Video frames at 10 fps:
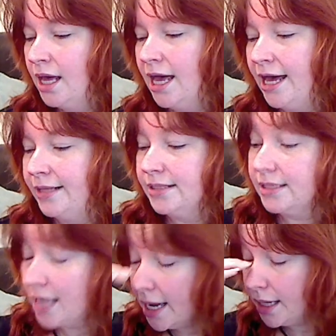And
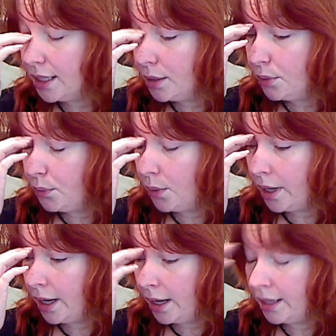today,
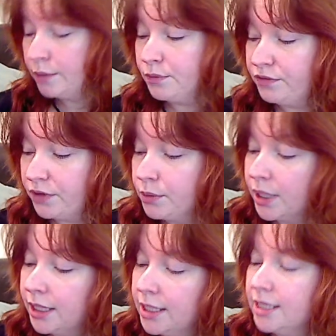what I am
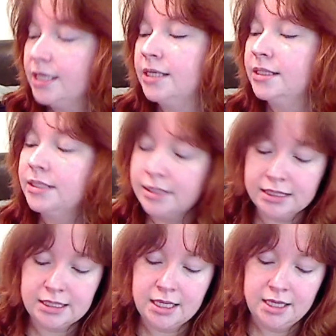reviewing
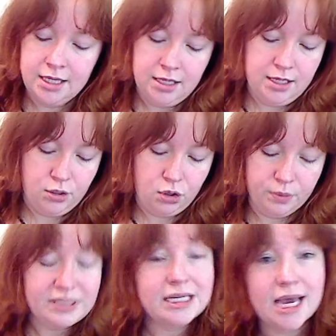is
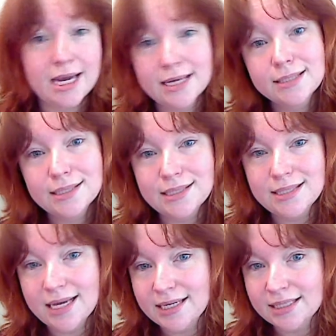Urban Decay
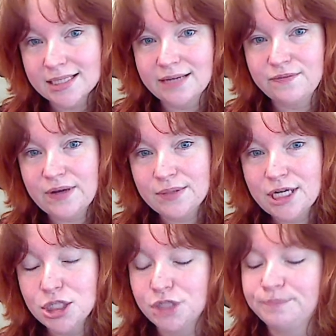Naked Skin
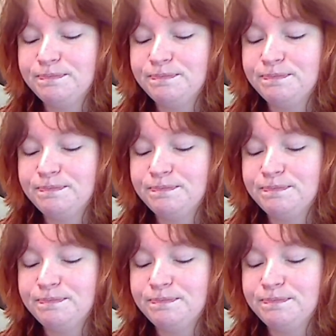Foundation.